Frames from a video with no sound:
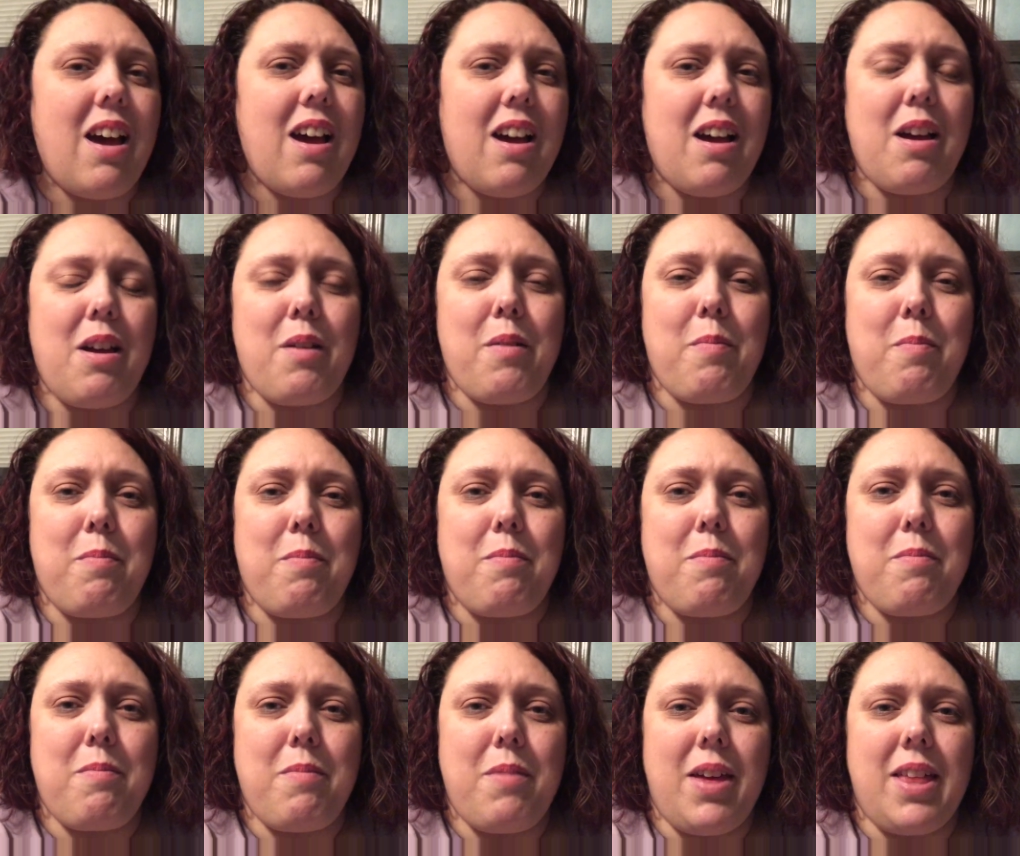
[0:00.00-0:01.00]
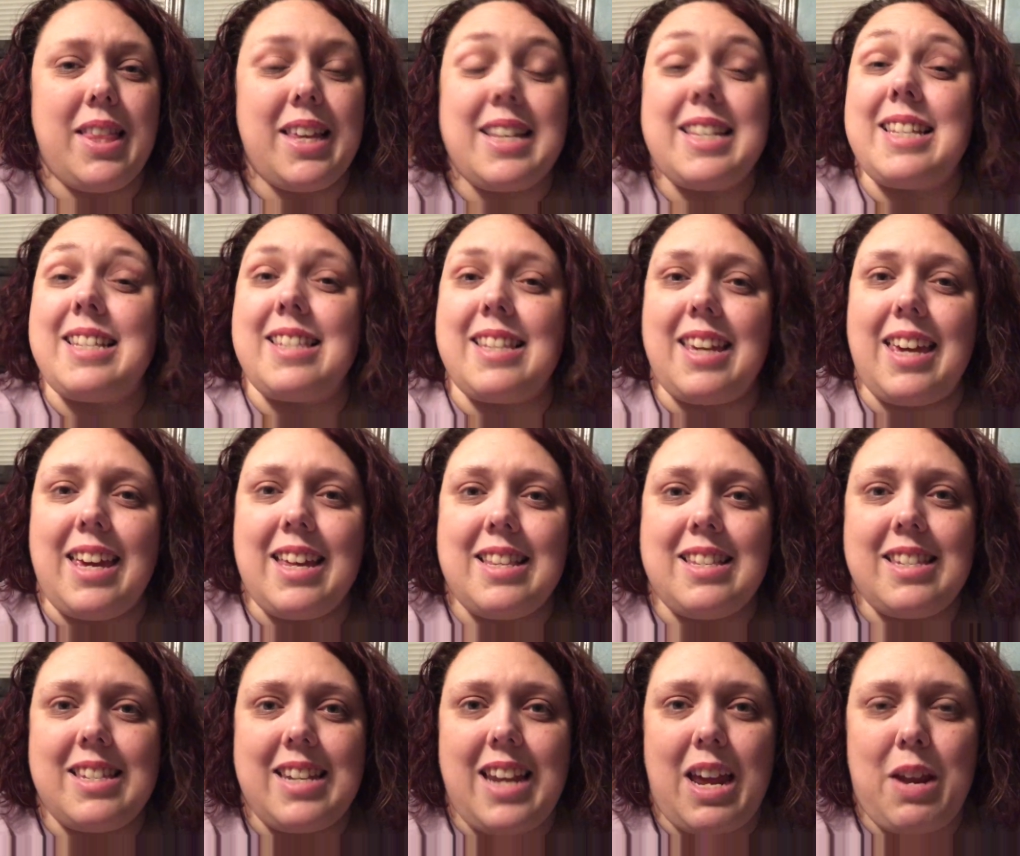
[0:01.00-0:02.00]
And since the
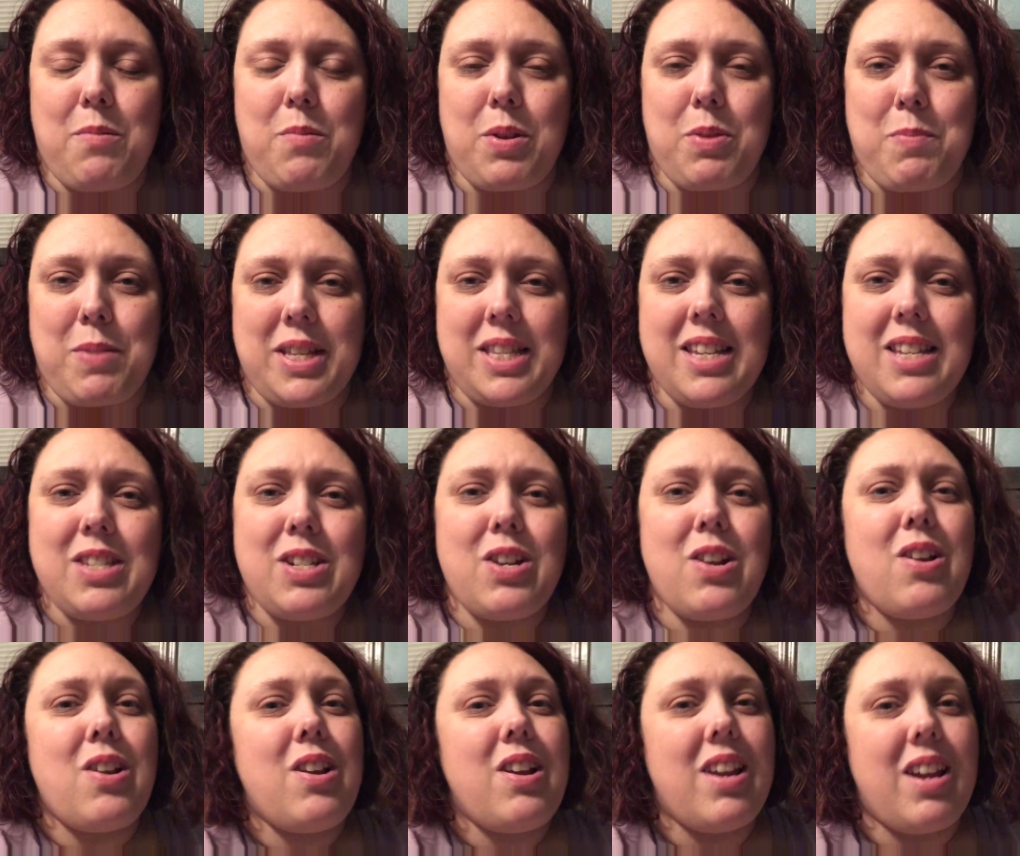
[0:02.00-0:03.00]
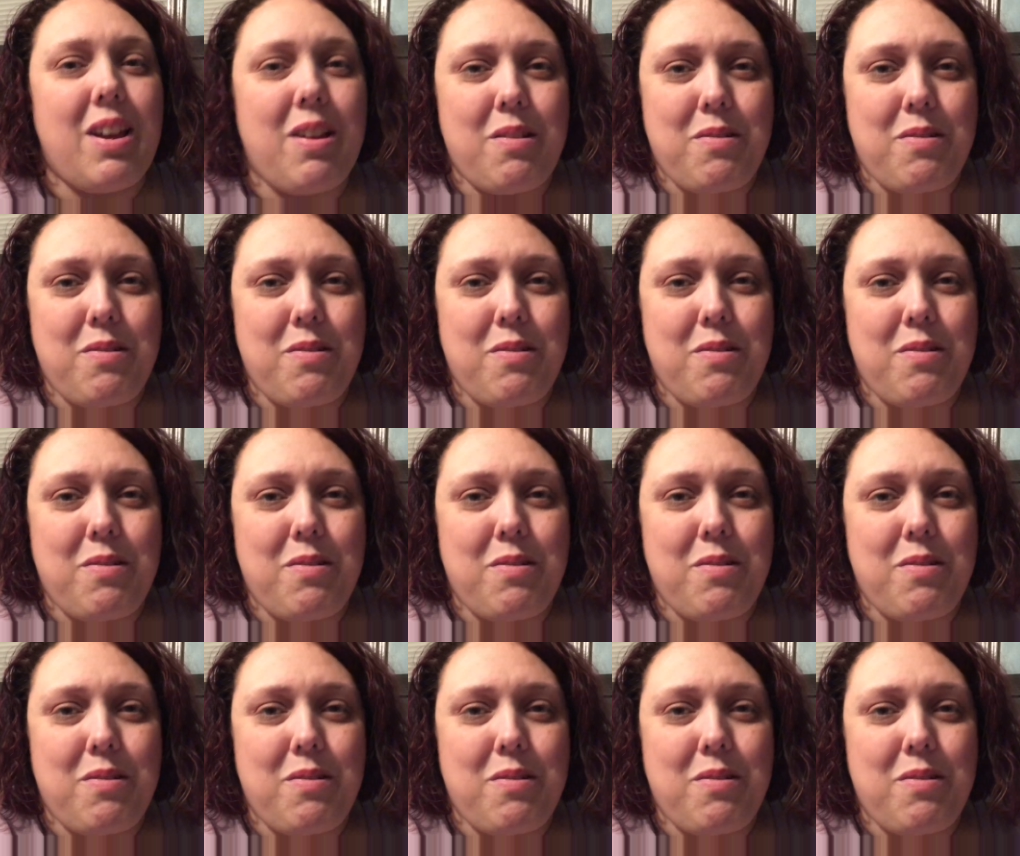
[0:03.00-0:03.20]
kids stayed with my sister,